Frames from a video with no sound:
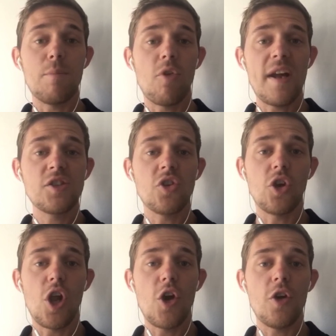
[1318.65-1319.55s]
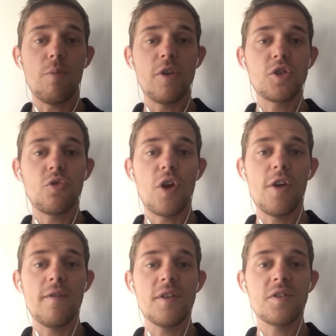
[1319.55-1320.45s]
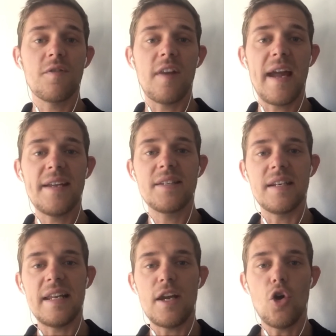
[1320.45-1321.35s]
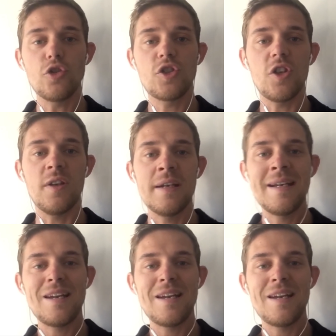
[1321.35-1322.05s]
impressed on loan at Bristol Rovers of late, and Lee Hodgson,